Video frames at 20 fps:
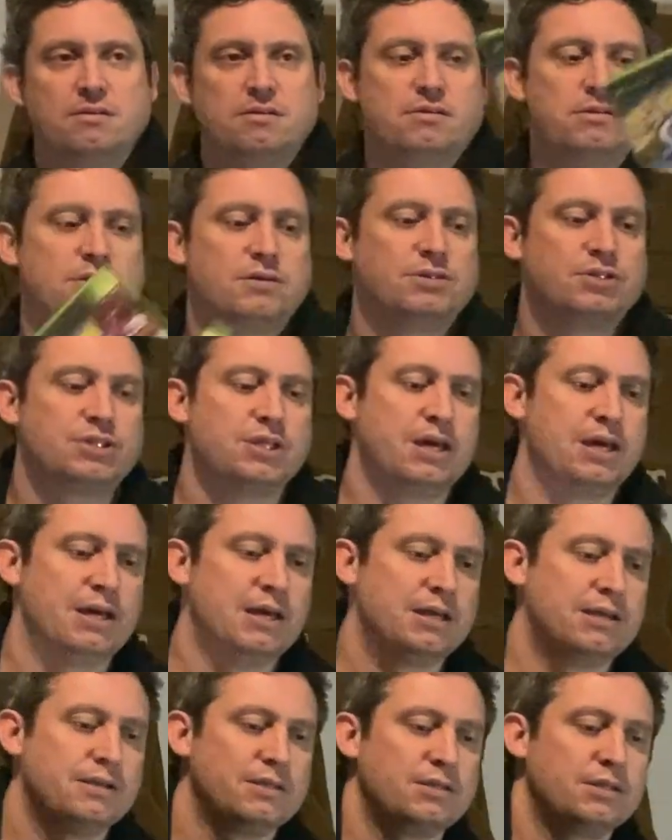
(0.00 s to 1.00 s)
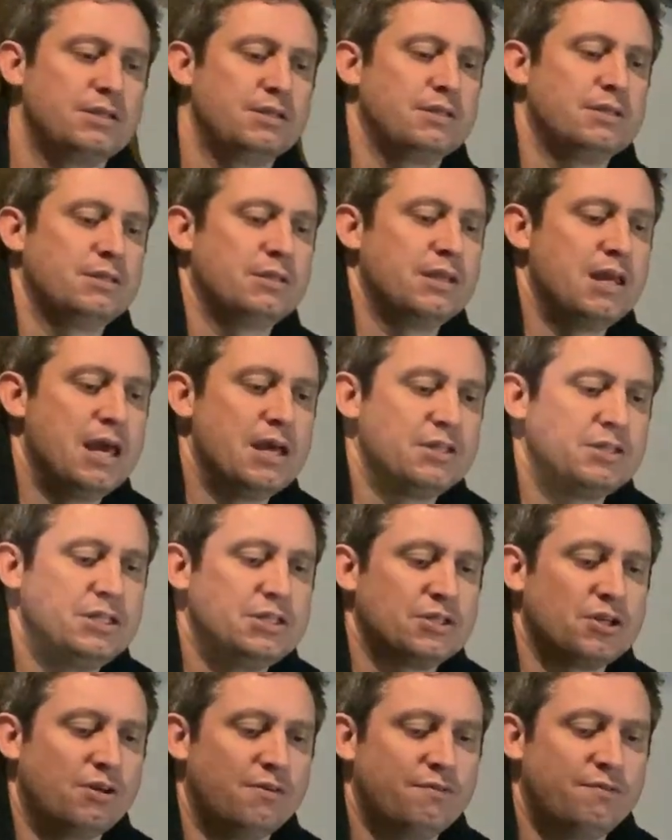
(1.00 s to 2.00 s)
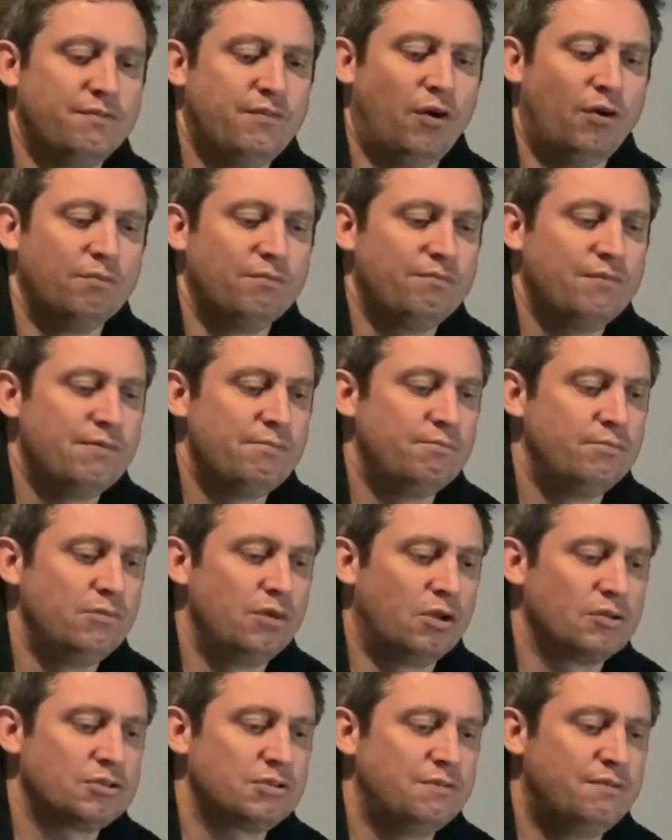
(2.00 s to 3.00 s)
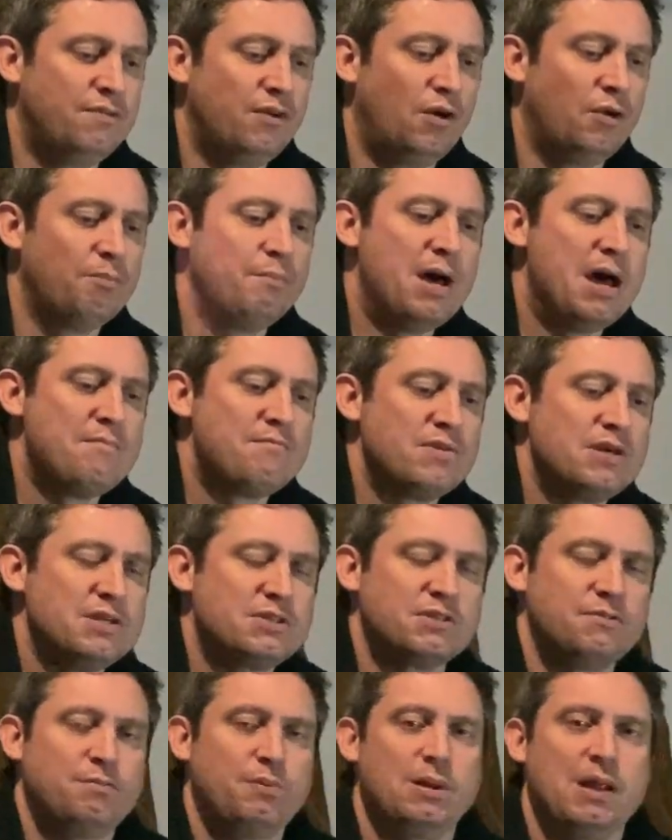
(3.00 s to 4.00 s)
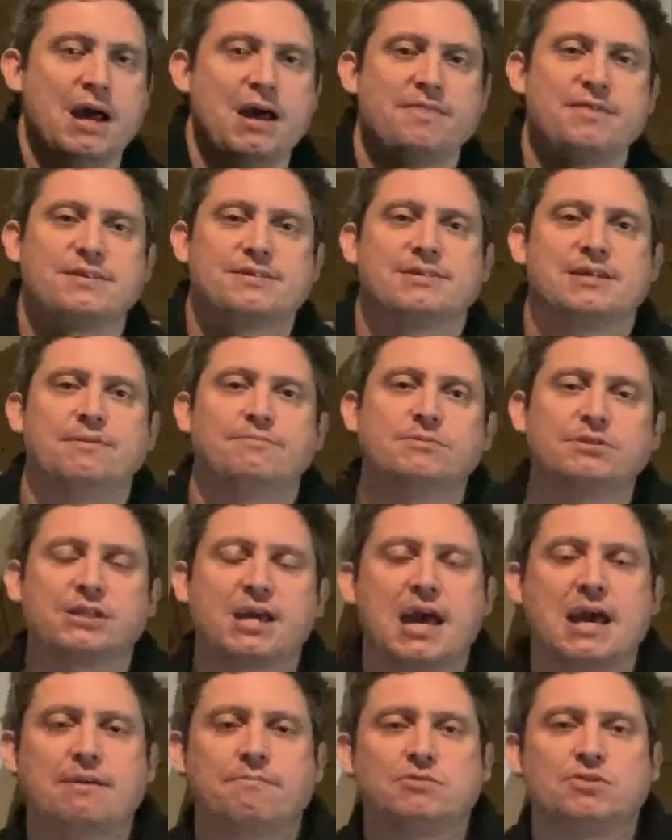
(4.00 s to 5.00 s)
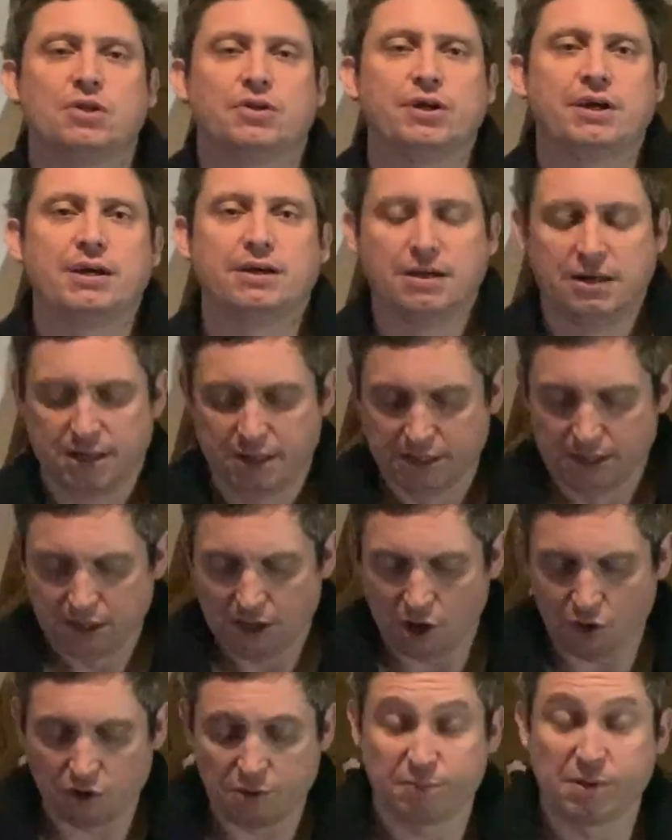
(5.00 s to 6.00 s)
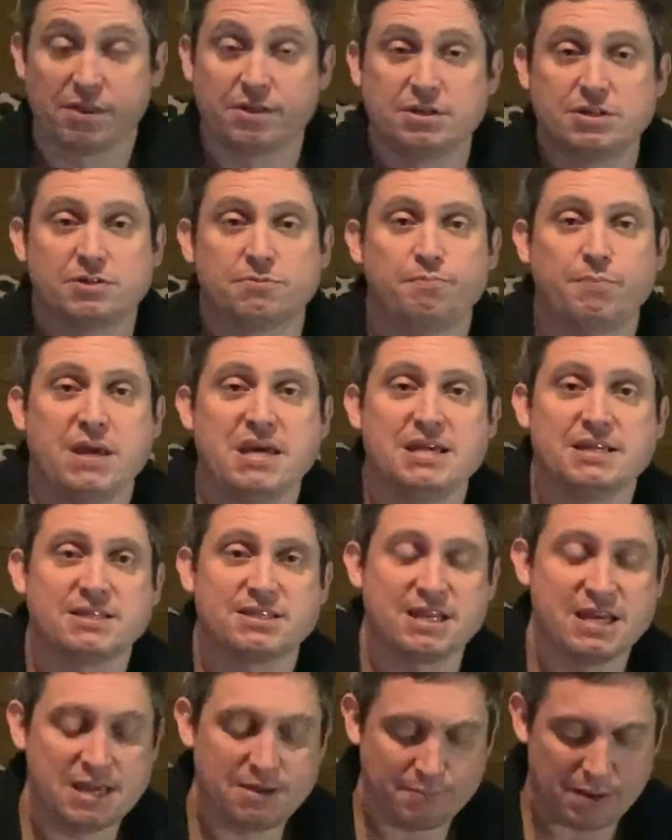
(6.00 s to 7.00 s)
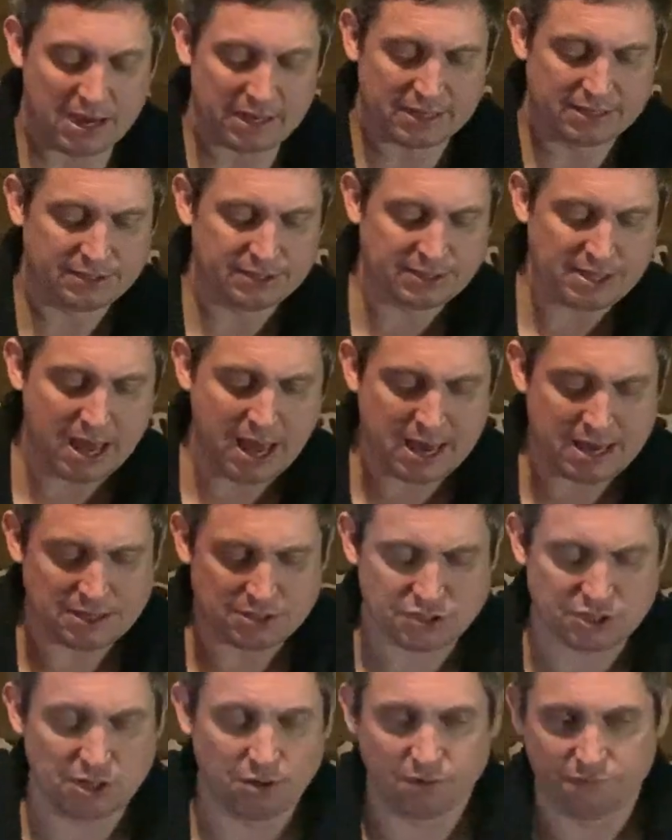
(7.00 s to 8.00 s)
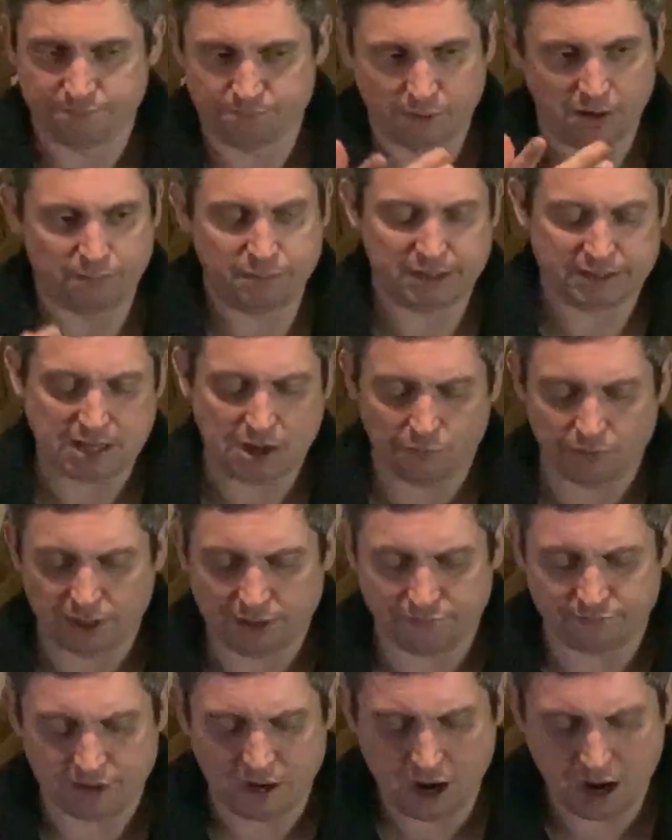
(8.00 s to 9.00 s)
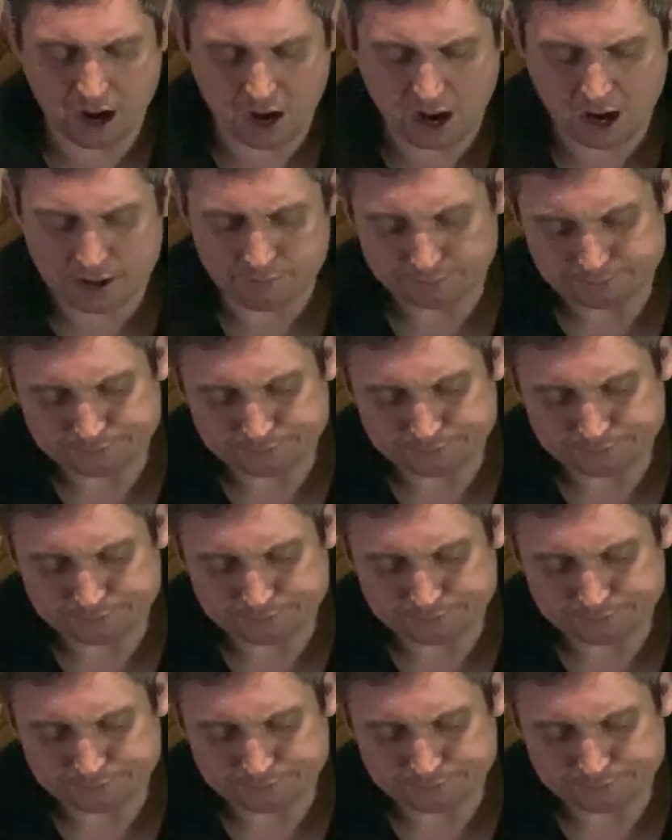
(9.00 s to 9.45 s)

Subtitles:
And yeah, she's got lots of fond memories of playing the Sims games on her older brother's PC back in the day, so I picked that one up for her.